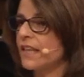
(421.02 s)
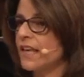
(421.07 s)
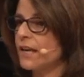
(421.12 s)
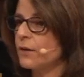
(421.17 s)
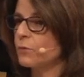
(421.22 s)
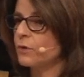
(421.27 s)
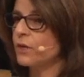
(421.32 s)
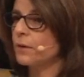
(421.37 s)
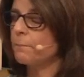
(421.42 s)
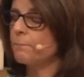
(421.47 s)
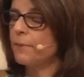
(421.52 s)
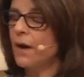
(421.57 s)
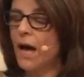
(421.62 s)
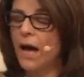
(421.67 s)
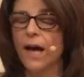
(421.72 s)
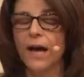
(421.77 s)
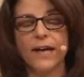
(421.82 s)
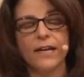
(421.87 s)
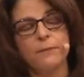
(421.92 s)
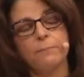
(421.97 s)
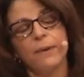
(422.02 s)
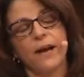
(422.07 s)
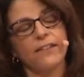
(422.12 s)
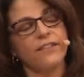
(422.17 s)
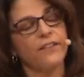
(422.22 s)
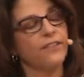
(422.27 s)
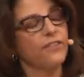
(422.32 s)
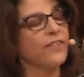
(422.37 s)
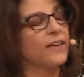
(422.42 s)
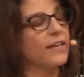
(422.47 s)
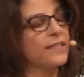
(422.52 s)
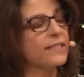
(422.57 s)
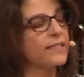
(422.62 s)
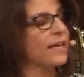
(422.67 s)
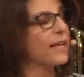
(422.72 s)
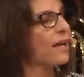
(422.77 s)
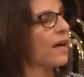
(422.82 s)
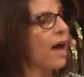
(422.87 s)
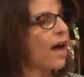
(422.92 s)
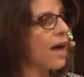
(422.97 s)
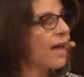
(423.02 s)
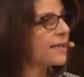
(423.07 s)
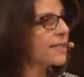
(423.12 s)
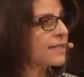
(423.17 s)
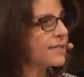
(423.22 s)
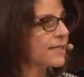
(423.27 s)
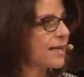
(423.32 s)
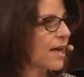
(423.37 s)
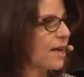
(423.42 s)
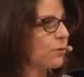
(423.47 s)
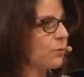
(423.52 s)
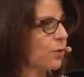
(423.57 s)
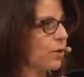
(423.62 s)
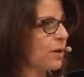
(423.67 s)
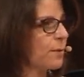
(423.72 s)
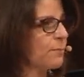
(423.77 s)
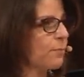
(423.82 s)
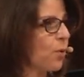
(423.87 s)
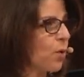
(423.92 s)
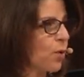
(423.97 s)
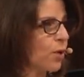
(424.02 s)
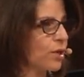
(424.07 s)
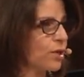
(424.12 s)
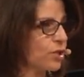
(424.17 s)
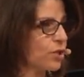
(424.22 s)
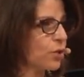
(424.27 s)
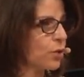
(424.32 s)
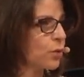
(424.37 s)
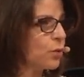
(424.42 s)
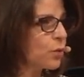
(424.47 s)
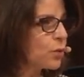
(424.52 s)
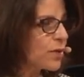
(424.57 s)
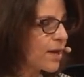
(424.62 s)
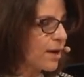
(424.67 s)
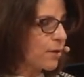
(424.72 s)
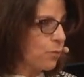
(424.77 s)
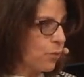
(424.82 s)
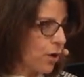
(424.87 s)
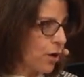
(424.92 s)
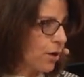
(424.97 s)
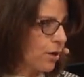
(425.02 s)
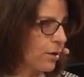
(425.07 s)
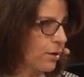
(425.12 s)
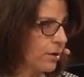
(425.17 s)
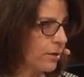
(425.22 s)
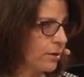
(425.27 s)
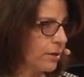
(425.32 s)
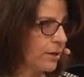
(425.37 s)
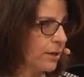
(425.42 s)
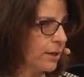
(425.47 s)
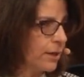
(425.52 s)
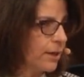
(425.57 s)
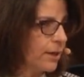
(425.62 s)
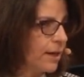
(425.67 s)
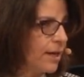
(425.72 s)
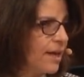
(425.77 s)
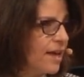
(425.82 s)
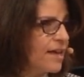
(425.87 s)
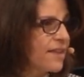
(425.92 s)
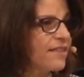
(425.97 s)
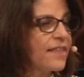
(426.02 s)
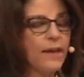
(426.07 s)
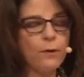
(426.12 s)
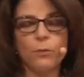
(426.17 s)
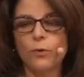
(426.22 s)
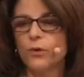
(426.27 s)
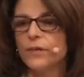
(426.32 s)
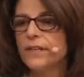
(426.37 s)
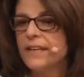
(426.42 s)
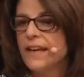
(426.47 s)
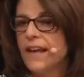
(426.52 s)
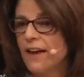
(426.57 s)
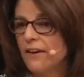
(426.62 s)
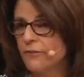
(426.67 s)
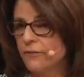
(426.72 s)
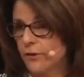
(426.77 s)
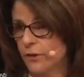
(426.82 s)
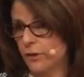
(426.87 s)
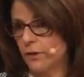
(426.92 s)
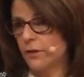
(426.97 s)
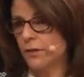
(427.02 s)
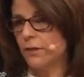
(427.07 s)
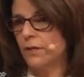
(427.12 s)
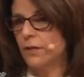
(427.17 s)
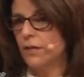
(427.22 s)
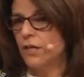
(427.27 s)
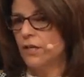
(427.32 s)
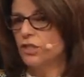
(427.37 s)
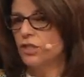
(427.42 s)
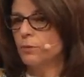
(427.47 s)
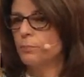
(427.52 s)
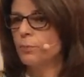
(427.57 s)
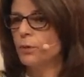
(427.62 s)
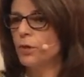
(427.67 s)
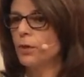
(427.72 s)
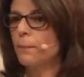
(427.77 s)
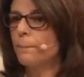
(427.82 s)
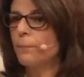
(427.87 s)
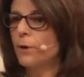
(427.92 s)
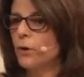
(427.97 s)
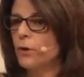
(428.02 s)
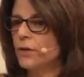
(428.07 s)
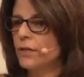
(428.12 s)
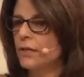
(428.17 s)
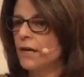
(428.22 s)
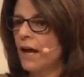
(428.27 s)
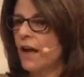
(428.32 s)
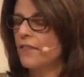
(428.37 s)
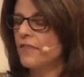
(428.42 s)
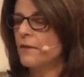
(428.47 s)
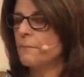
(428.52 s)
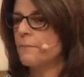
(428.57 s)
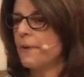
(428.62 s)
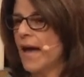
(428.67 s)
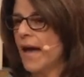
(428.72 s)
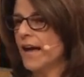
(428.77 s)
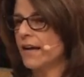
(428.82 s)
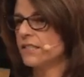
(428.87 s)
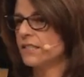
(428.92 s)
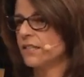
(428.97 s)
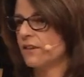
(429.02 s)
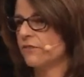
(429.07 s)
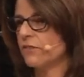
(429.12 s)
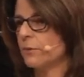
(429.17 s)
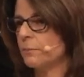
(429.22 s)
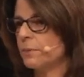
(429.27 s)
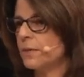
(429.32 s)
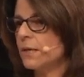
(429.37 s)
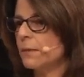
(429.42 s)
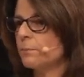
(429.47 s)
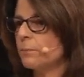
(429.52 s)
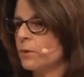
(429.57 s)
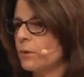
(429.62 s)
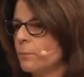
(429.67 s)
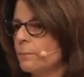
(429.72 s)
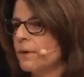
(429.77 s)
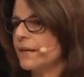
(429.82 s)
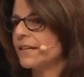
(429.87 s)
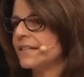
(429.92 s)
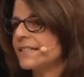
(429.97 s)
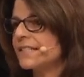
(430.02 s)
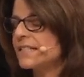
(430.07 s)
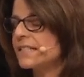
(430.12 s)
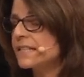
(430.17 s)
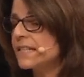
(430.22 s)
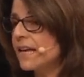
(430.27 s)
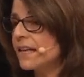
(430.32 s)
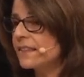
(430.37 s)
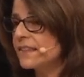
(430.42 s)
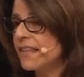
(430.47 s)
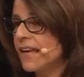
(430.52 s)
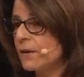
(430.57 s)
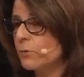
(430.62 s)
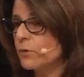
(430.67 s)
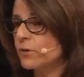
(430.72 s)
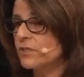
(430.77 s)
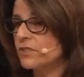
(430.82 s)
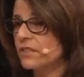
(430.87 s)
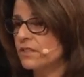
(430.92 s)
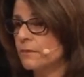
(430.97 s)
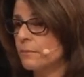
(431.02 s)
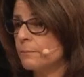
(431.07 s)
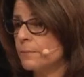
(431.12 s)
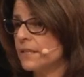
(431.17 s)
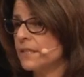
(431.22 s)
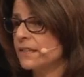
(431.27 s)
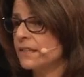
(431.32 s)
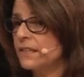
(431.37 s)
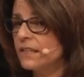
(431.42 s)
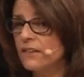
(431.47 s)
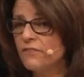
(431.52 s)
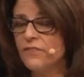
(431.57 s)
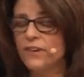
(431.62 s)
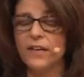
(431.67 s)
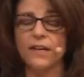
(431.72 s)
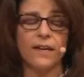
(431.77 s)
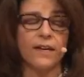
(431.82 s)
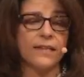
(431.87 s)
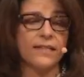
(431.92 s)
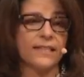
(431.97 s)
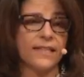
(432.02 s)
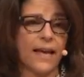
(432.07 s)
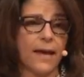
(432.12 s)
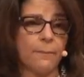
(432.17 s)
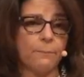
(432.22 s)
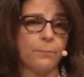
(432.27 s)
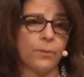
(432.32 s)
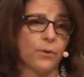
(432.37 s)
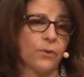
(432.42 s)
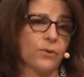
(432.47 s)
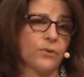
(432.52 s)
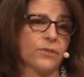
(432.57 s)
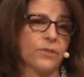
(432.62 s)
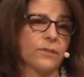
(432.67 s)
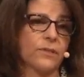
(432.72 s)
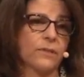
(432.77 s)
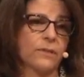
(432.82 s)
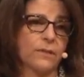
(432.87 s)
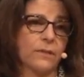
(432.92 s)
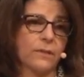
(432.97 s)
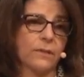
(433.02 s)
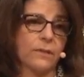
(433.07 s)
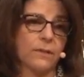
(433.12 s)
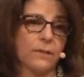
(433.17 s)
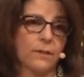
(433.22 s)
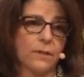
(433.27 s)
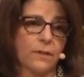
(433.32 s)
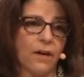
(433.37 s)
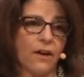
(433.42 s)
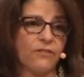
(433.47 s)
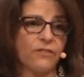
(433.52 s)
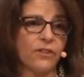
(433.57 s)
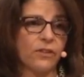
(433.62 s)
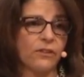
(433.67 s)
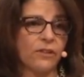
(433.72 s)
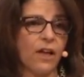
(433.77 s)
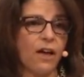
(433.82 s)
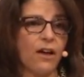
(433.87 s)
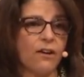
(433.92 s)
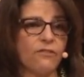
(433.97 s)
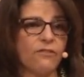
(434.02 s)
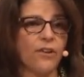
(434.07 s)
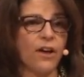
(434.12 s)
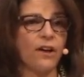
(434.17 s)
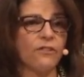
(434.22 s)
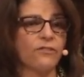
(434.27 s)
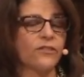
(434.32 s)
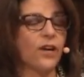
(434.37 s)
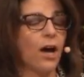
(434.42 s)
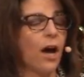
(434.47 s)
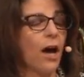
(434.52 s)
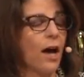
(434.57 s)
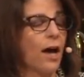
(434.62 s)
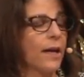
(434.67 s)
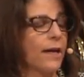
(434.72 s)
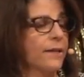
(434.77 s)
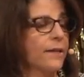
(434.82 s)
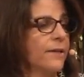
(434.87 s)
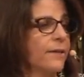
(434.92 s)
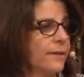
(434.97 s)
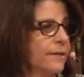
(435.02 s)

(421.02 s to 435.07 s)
they would abide by the things that God said were important to who they were. They were never to put a burden on the backs of the people, but instead they were to be living examples of the love of God.